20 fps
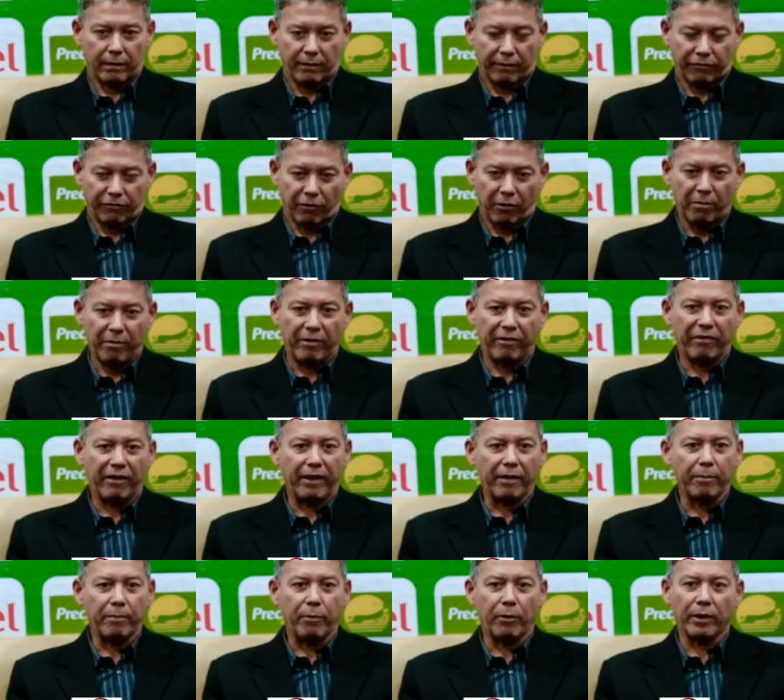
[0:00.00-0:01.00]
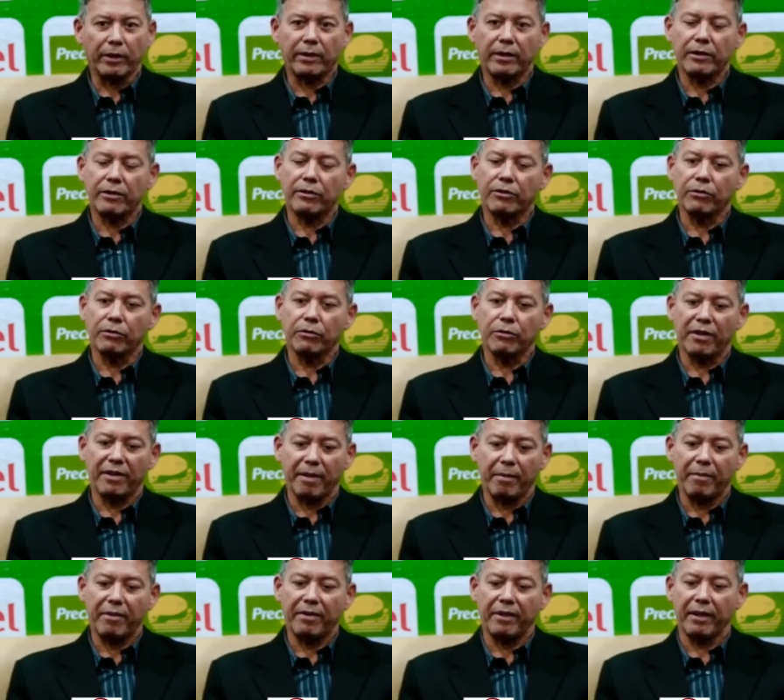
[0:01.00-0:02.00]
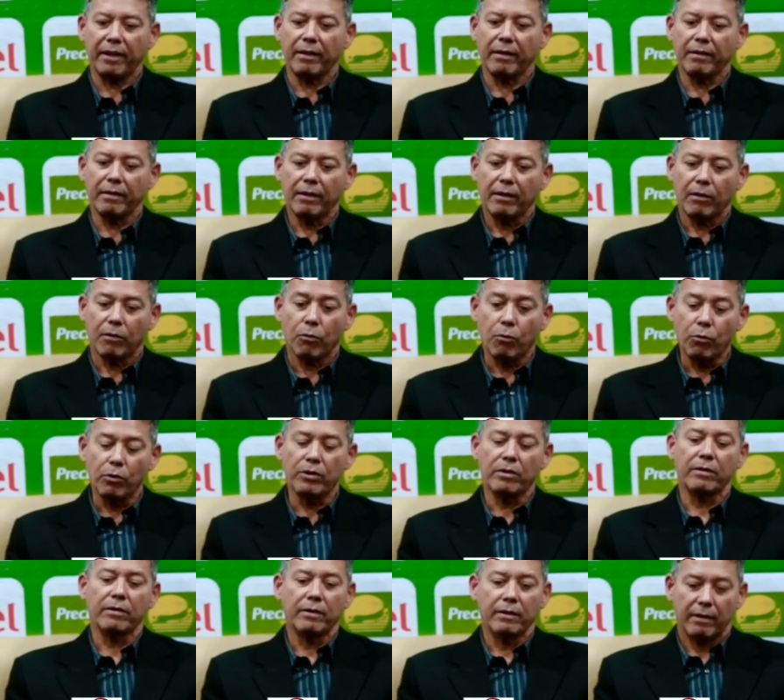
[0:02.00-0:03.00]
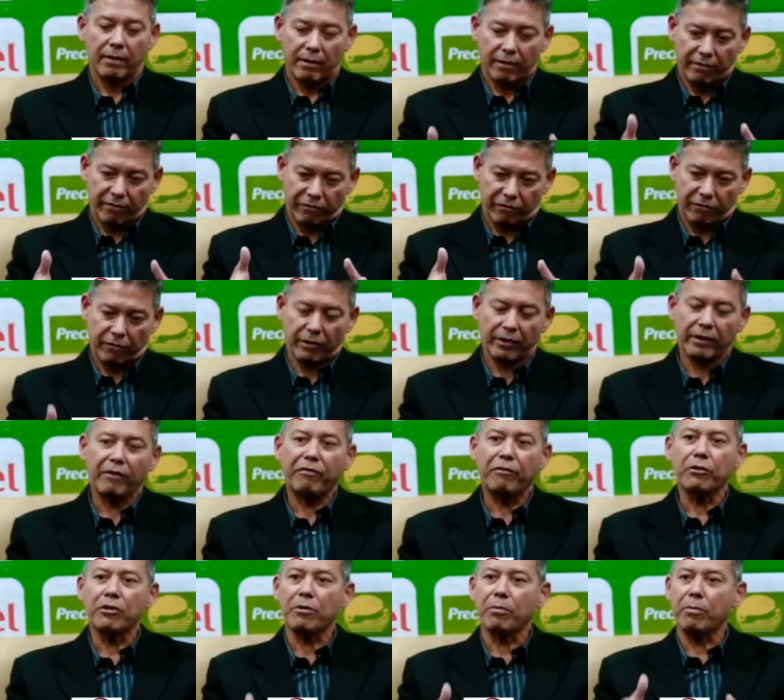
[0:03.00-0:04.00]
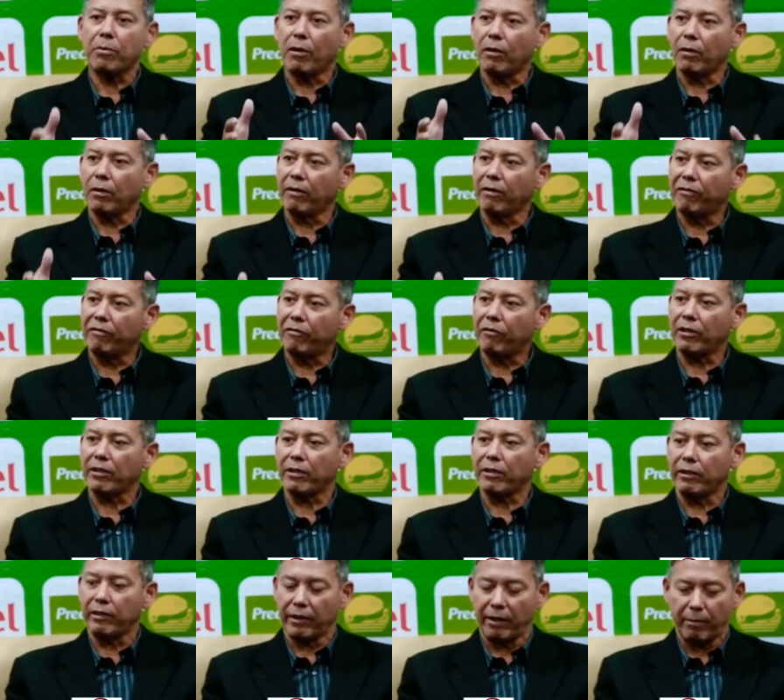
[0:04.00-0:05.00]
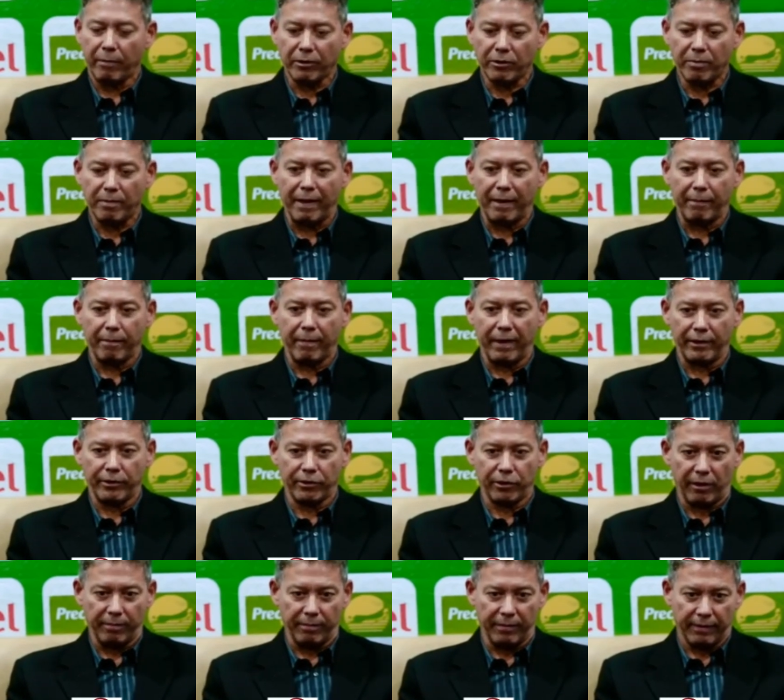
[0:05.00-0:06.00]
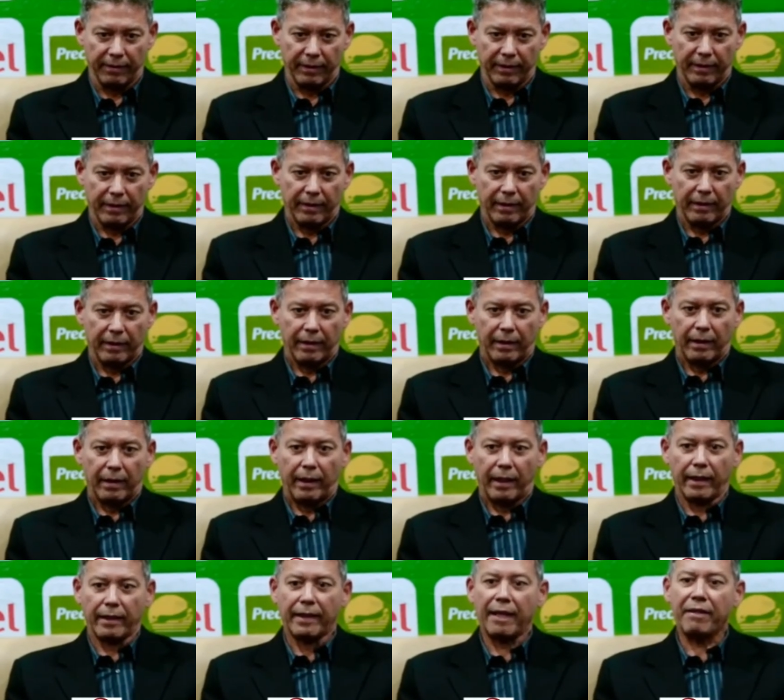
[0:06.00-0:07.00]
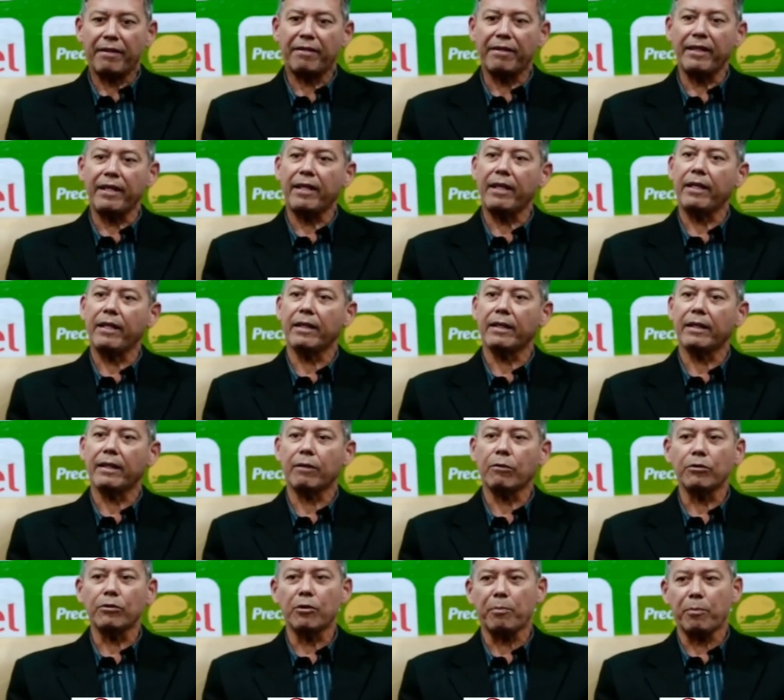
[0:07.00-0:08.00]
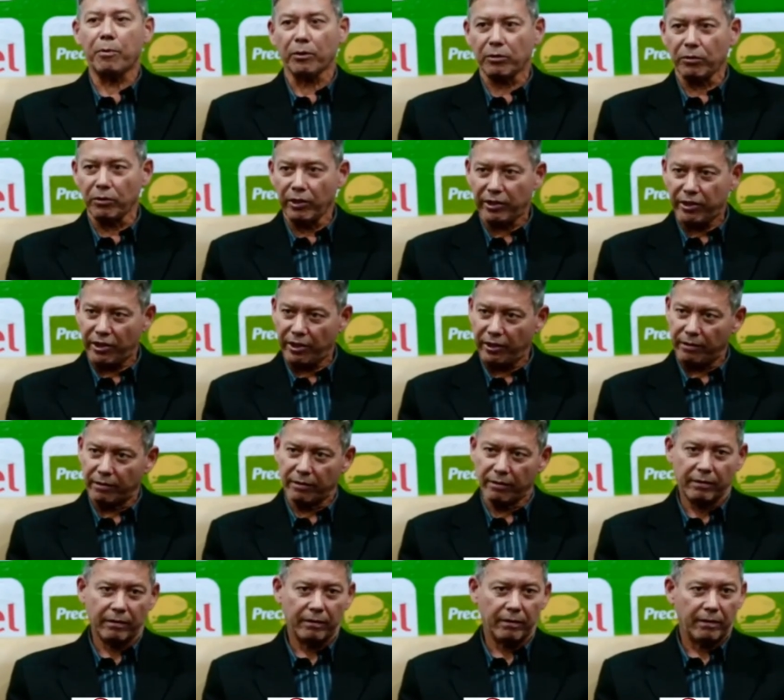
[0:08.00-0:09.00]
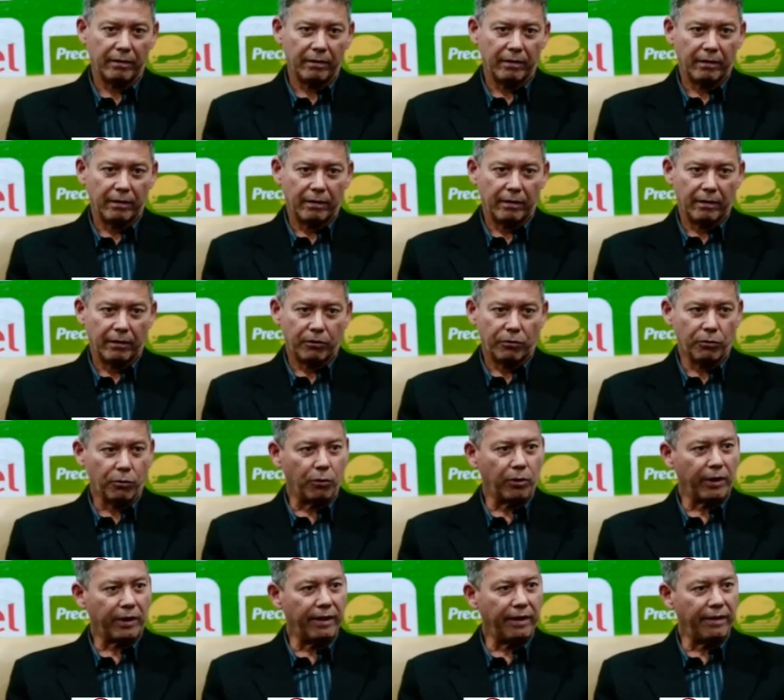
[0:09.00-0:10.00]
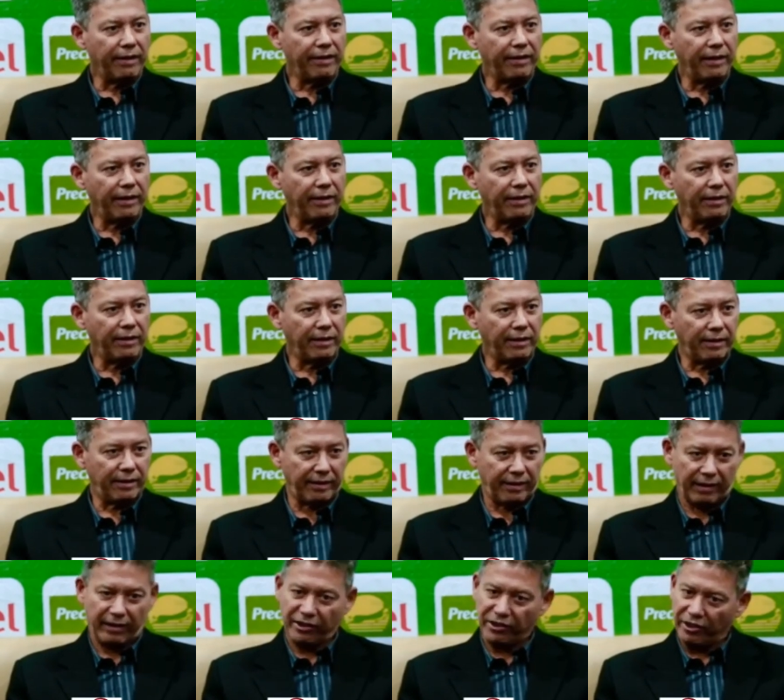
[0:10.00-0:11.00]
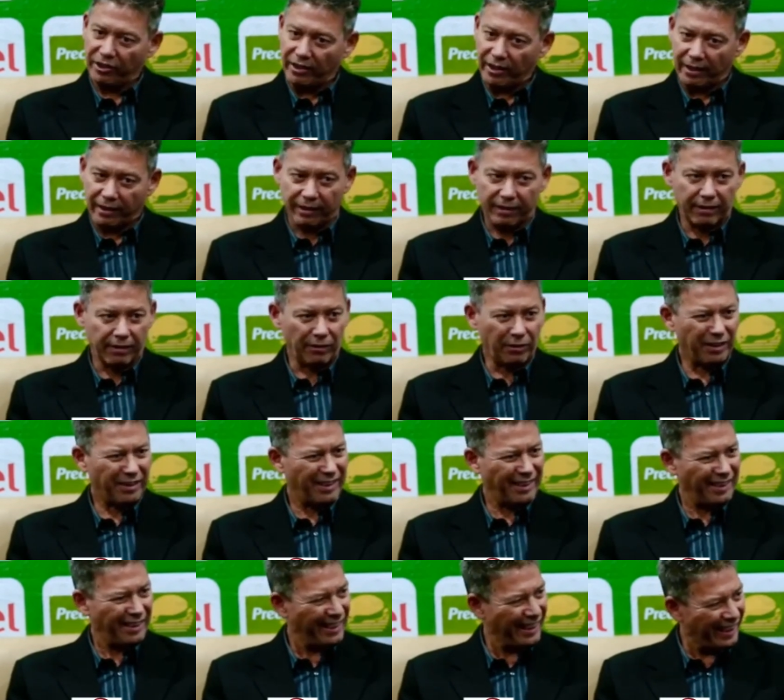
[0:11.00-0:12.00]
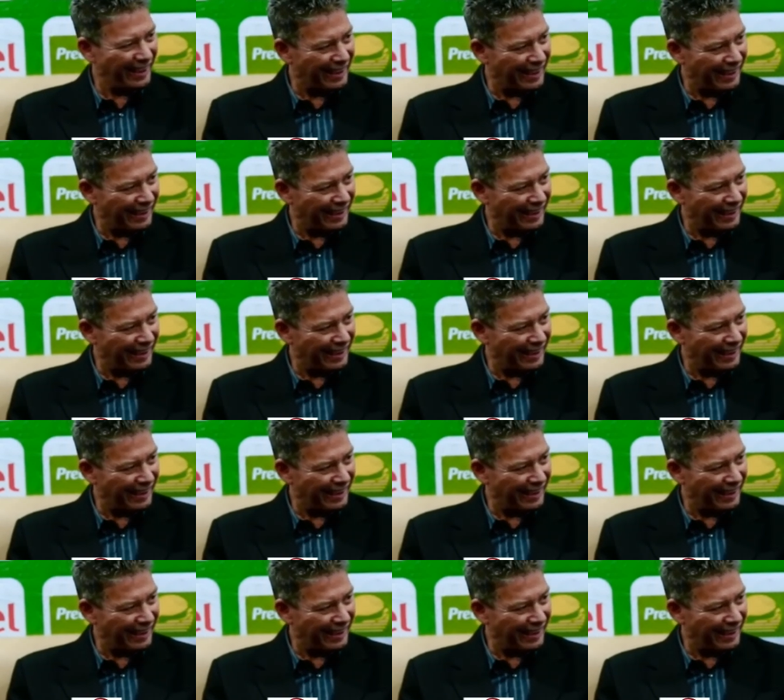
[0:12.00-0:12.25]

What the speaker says: For me, very important to do something good for the football, about my job. And I see here a good opportunity to work in Singida, or Singida?